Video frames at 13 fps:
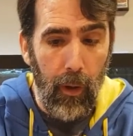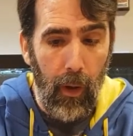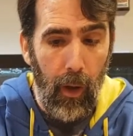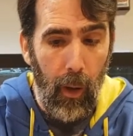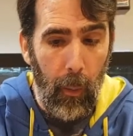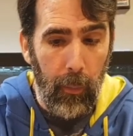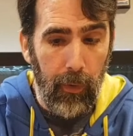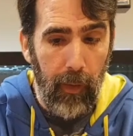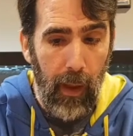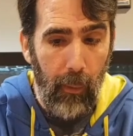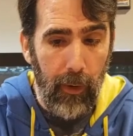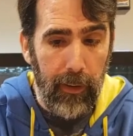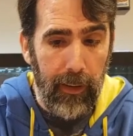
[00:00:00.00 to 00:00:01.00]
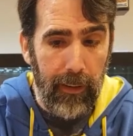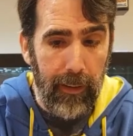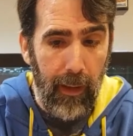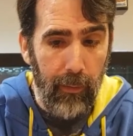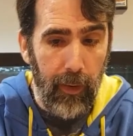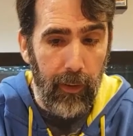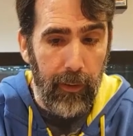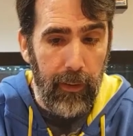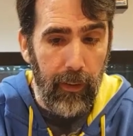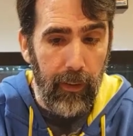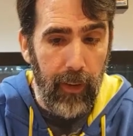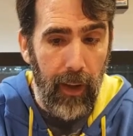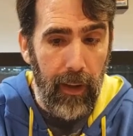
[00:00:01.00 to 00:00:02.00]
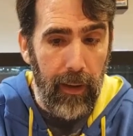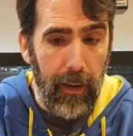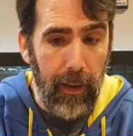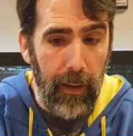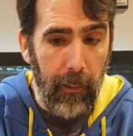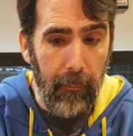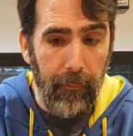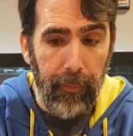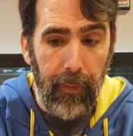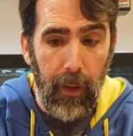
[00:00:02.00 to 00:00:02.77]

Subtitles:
So that one can definitely stay in.